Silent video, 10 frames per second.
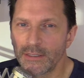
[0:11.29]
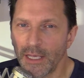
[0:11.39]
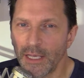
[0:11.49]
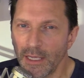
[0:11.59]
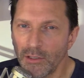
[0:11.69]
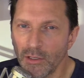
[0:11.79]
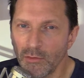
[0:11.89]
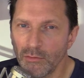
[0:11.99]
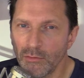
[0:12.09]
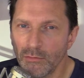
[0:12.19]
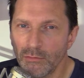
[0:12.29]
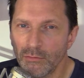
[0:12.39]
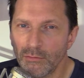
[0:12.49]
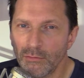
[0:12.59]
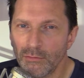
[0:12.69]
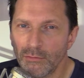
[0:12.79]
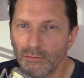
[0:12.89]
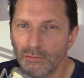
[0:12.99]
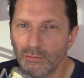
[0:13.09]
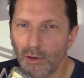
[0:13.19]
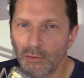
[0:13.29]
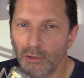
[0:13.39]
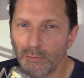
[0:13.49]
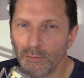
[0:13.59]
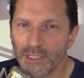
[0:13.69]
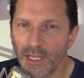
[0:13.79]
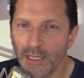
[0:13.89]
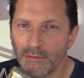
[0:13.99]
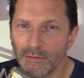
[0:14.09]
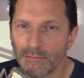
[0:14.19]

can you? Oklahoma State.